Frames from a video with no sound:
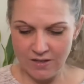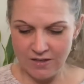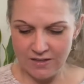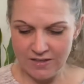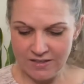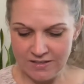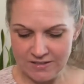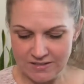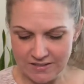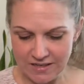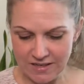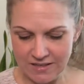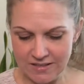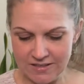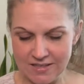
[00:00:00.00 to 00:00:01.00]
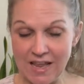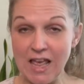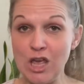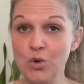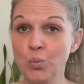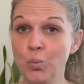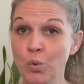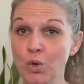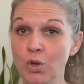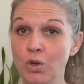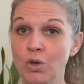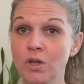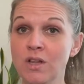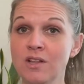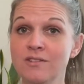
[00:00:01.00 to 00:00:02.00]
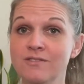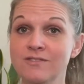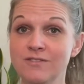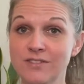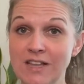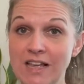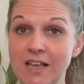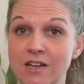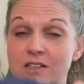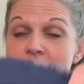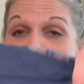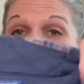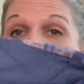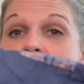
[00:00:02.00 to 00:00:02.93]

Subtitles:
This is a wool flannel.